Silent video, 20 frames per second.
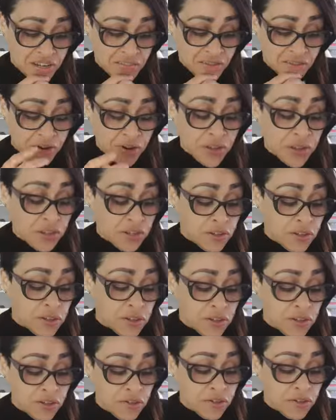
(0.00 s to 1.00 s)
freeing
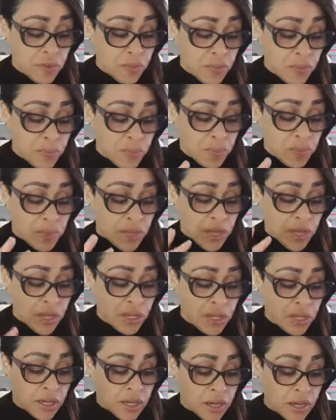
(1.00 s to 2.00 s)
yourself from
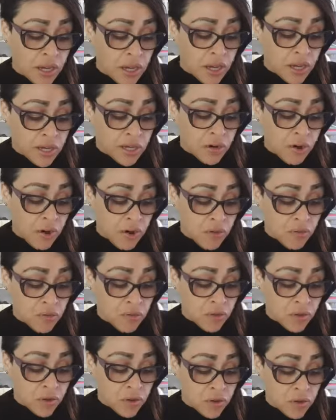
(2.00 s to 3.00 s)
any kind of
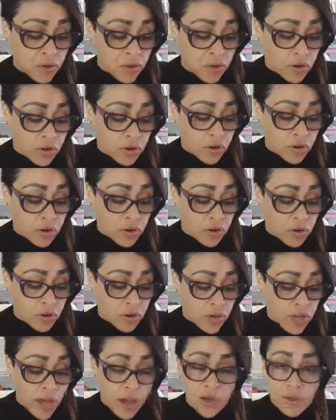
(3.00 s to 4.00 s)

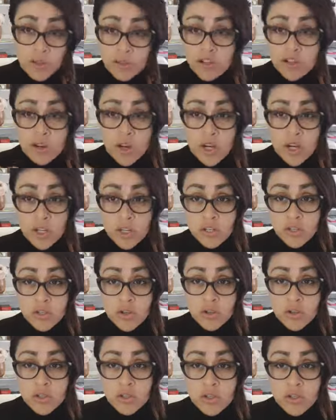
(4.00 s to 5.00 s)
how you're trying to
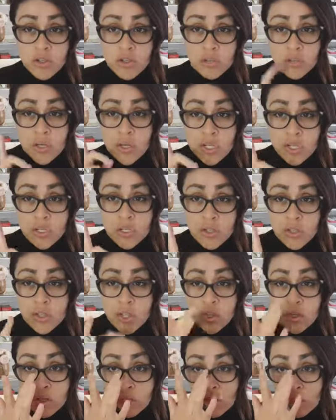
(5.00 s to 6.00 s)
control the situation is
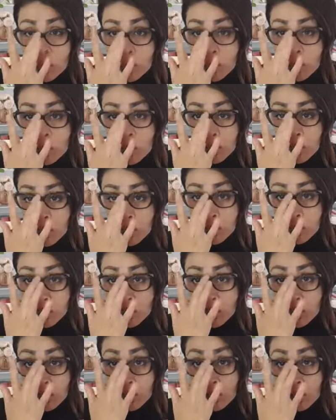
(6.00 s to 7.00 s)
needed here.
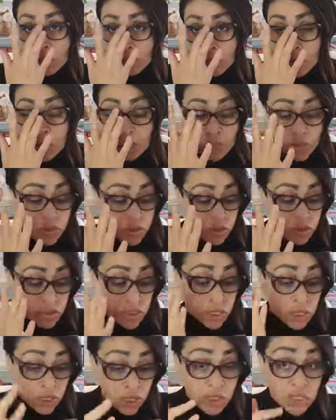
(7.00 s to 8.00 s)
Because
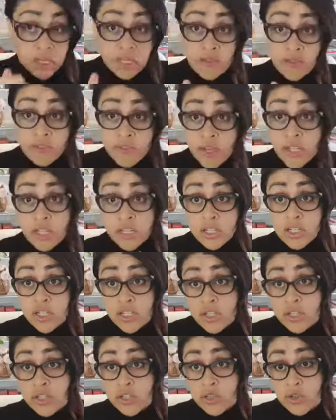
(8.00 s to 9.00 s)
it is a fucking
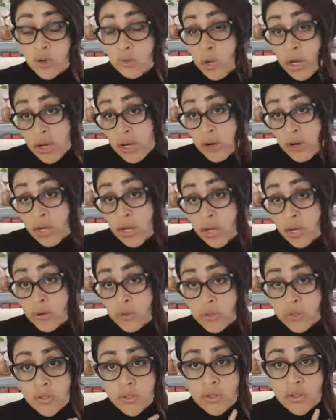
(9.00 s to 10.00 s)
shitstorm. I don't know how
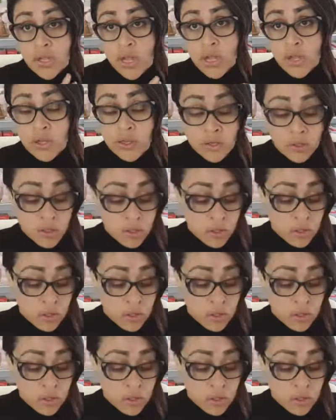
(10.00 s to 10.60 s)
else to say it.